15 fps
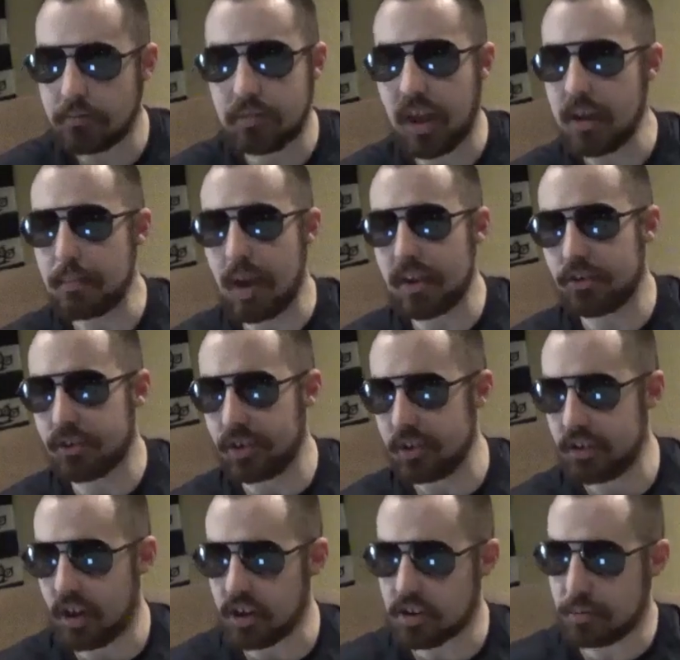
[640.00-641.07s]
They basically
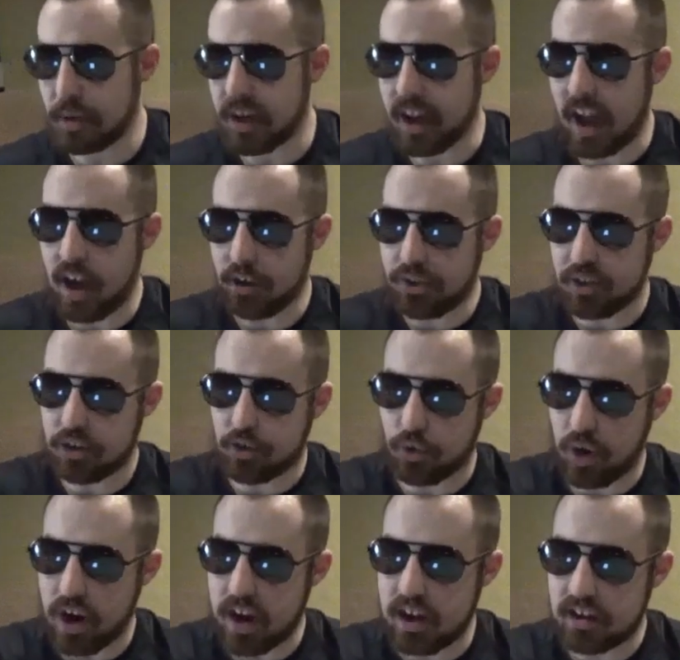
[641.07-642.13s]
talked about how they're
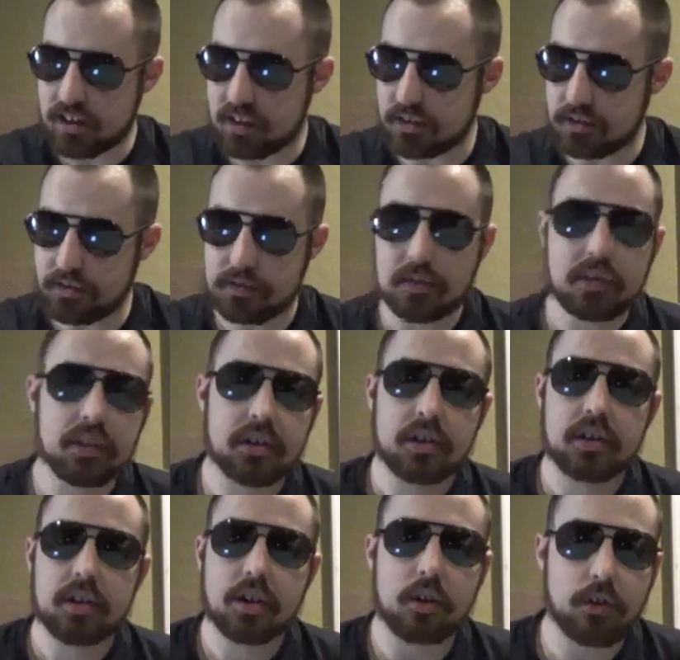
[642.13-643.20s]
great, and
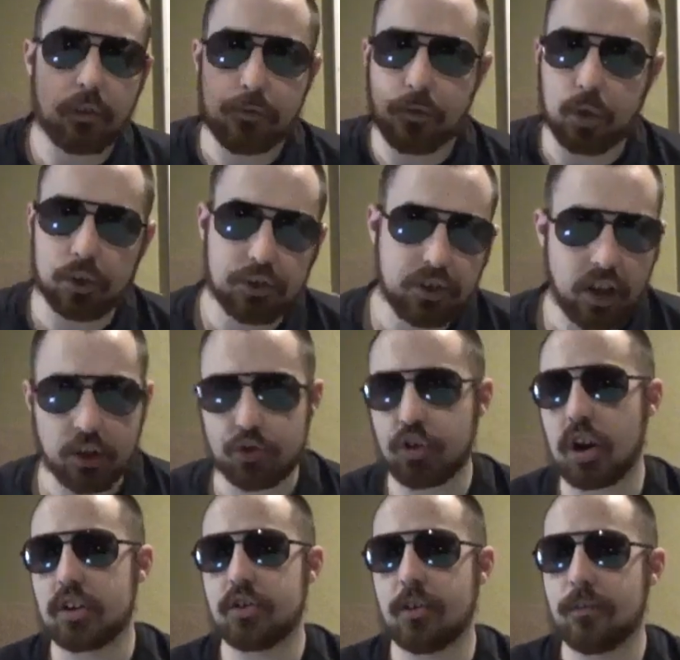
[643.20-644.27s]
the Full Sail
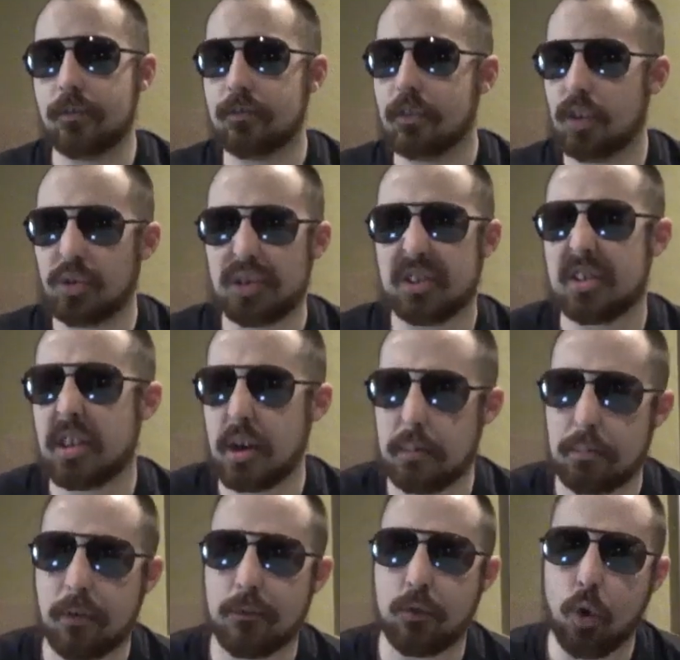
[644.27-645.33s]
tried to, the
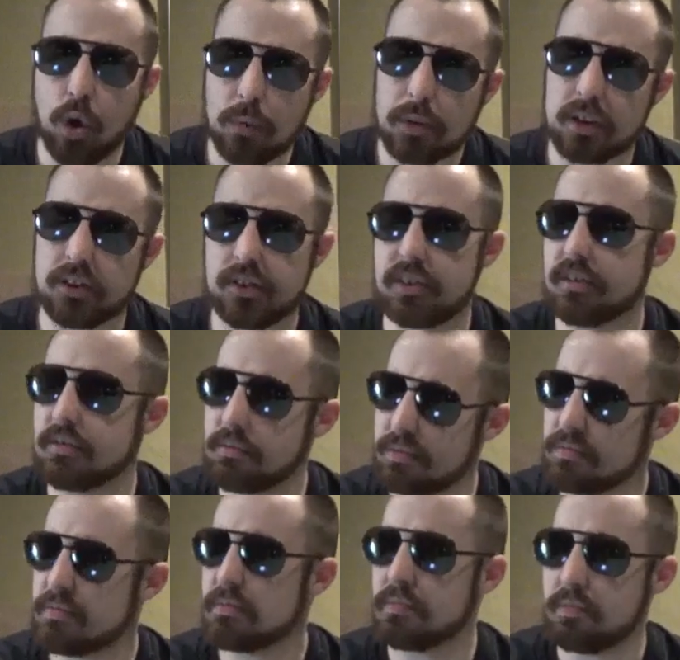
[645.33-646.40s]
Performance
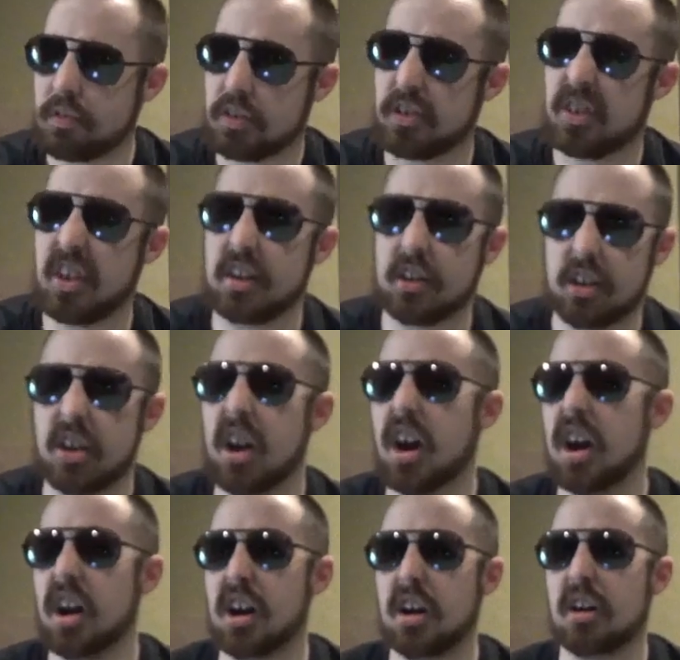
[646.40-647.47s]
Center
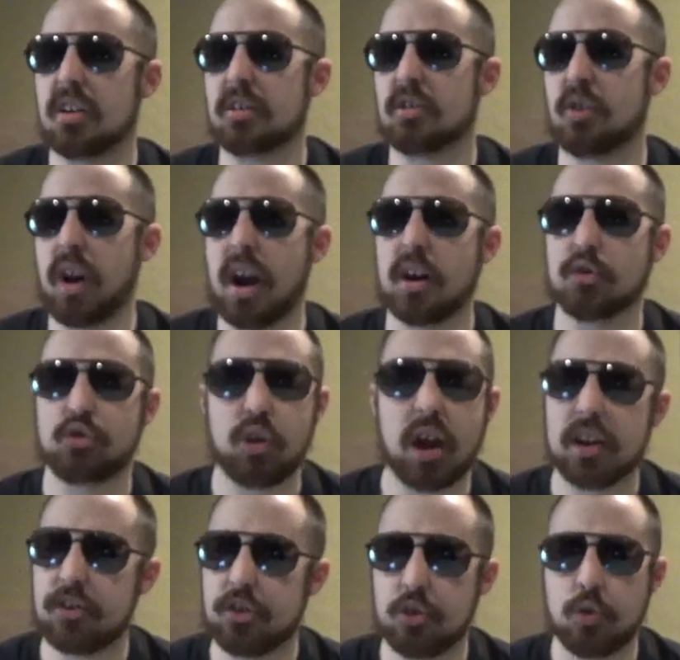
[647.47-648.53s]
crowd
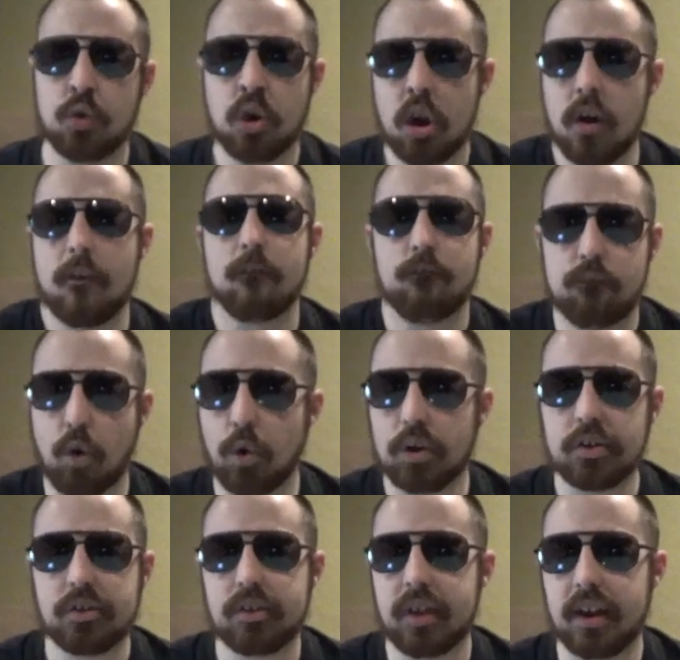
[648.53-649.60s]
tried to
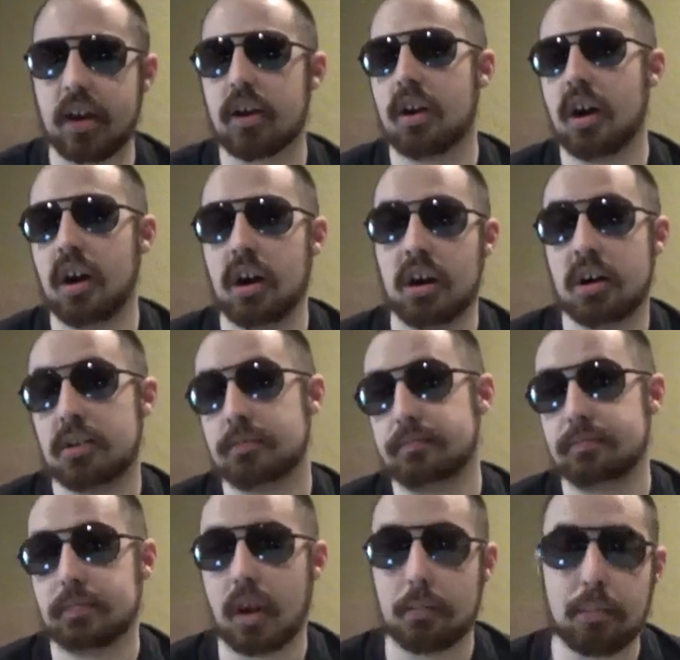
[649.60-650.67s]
voice their
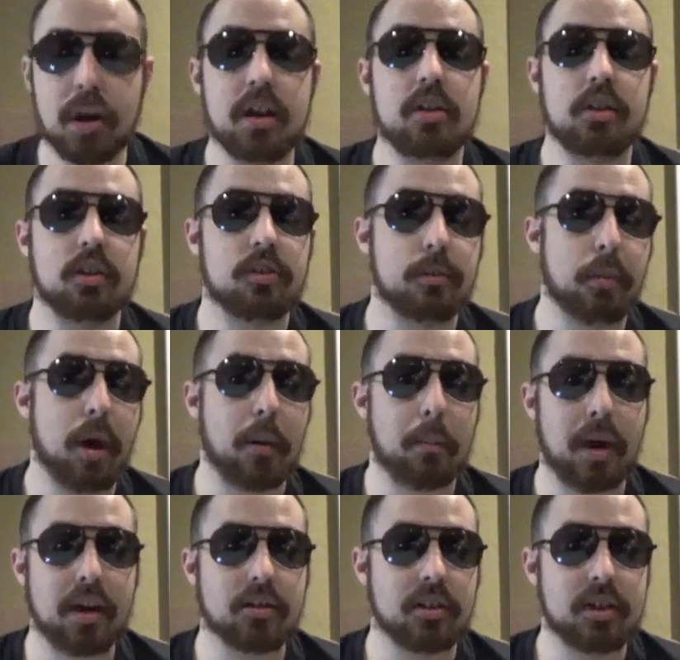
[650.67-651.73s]
opinions about
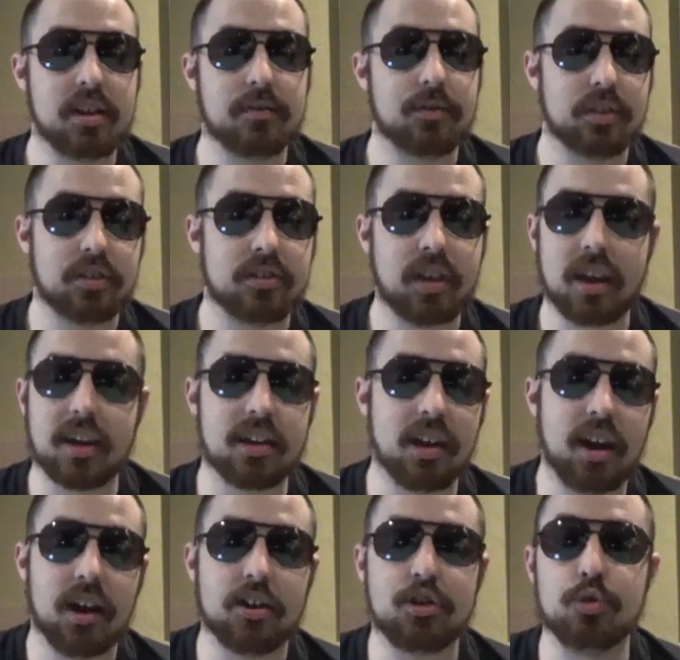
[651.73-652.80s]
Bayley, even saying,
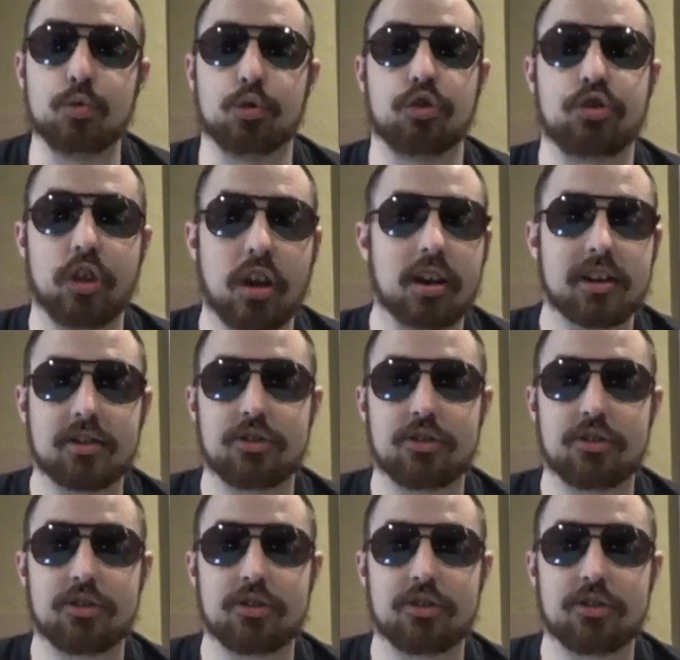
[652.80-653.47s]
"You suck."